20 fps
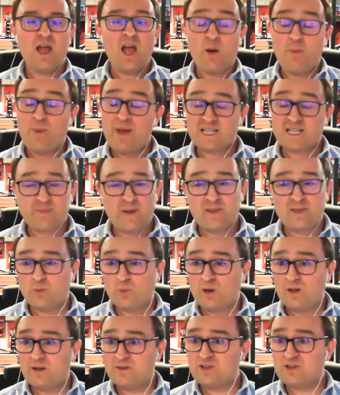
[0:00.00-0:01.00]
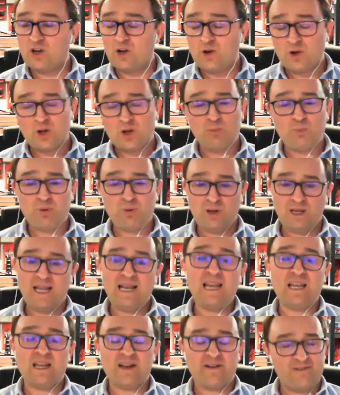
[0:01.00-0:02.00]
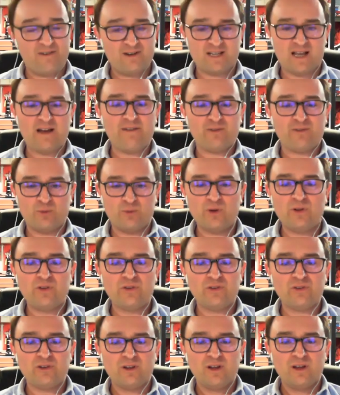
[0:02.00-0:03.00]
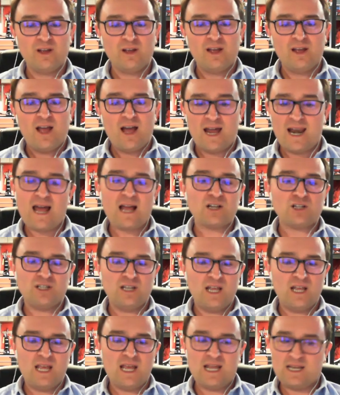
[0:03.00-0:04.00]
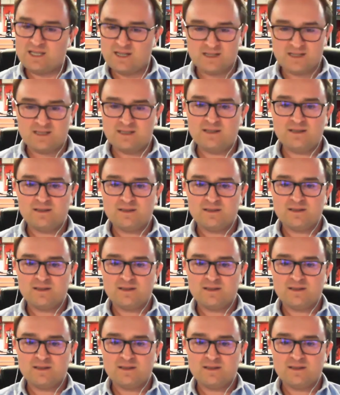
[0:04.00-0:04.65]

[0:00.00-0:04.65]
and we expect the world's going to look completely different afterwards, and actually it doesn't.